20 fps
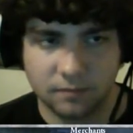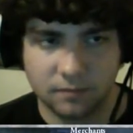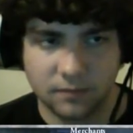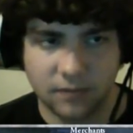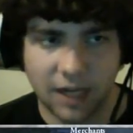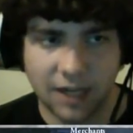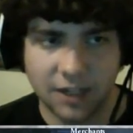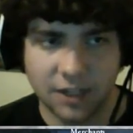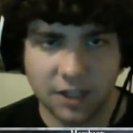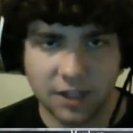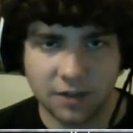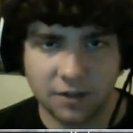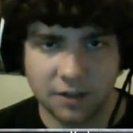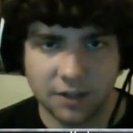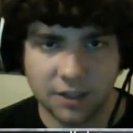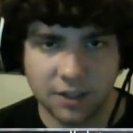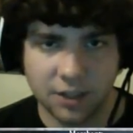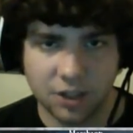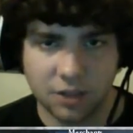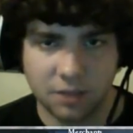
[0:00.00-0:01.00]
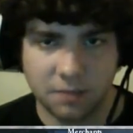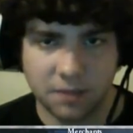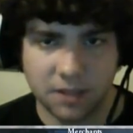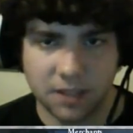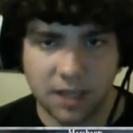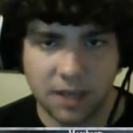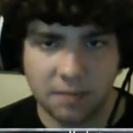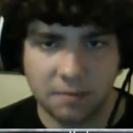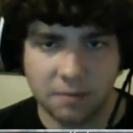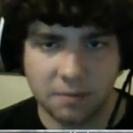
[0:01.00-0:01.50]
Actually, I don't think this ship is
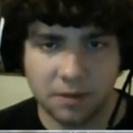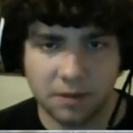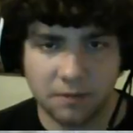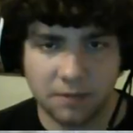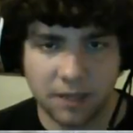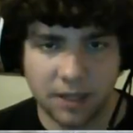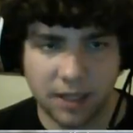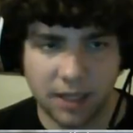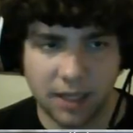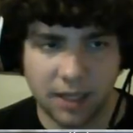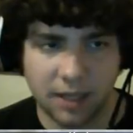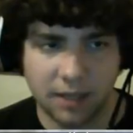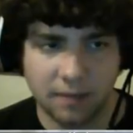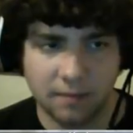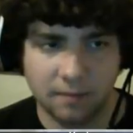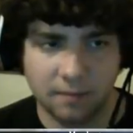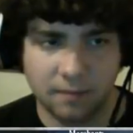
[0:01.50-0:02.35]
capable of blockading.